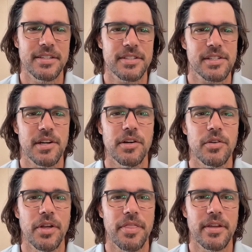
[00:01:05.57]
And
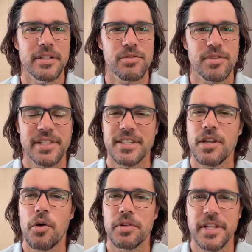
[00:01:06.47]
so, and there's really
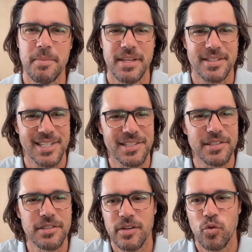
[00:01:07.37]
no limit
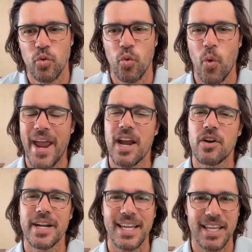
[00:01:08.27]
to
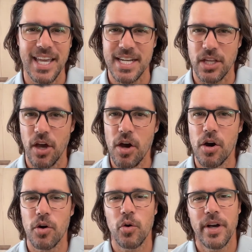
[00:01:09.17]
where it can
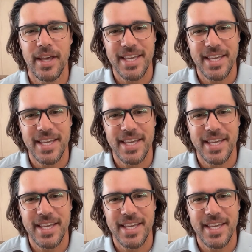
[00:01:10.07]
go